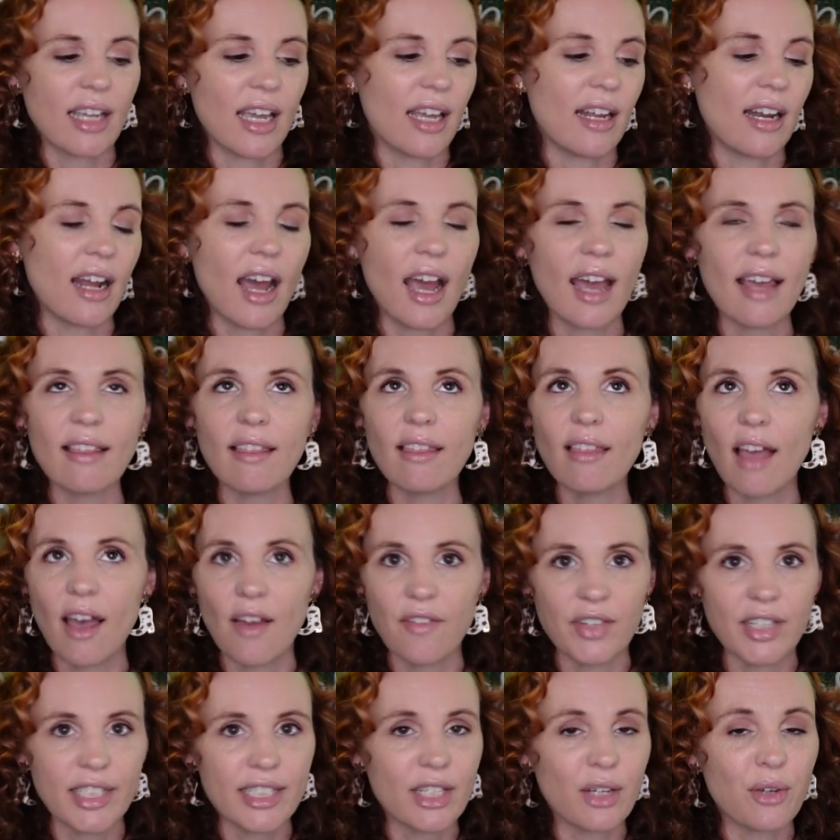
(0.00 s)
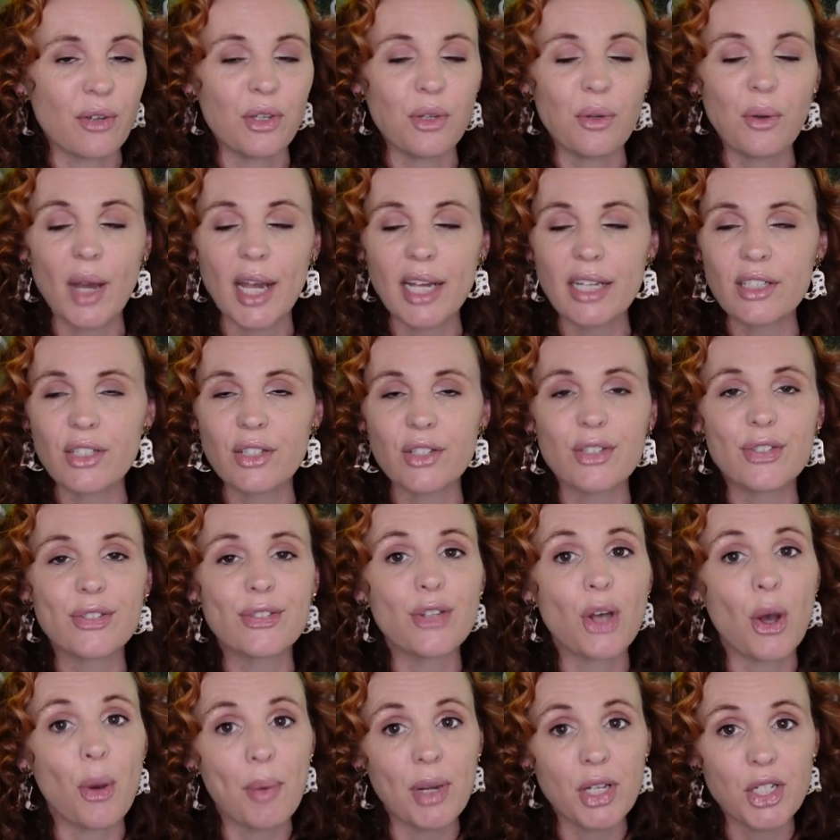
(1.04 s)
And I love it. So you guys, there's
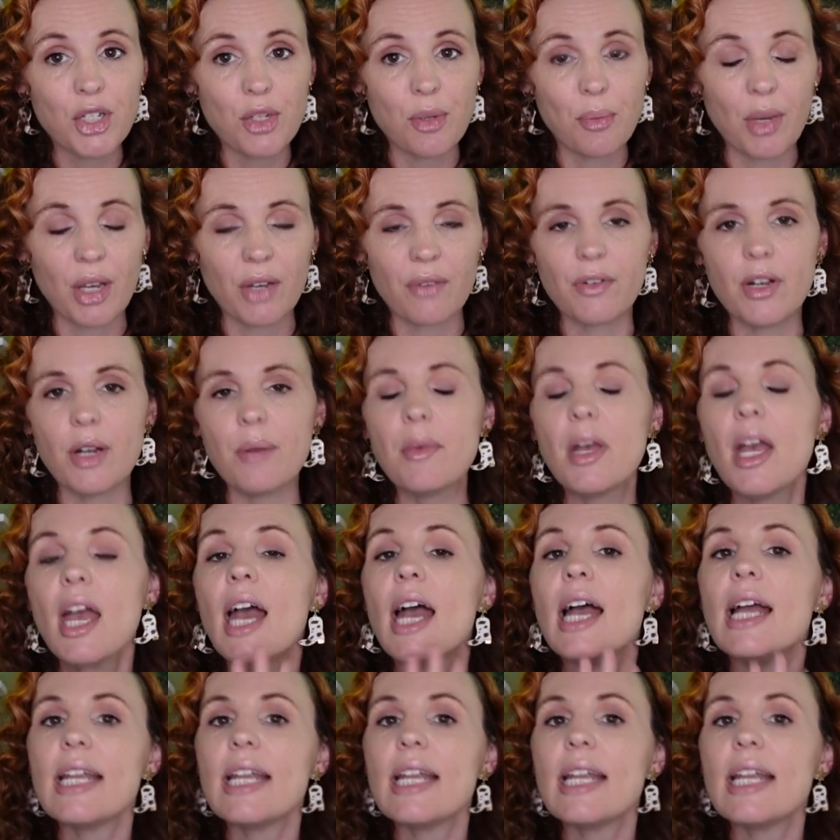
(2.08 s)
so much to pick from.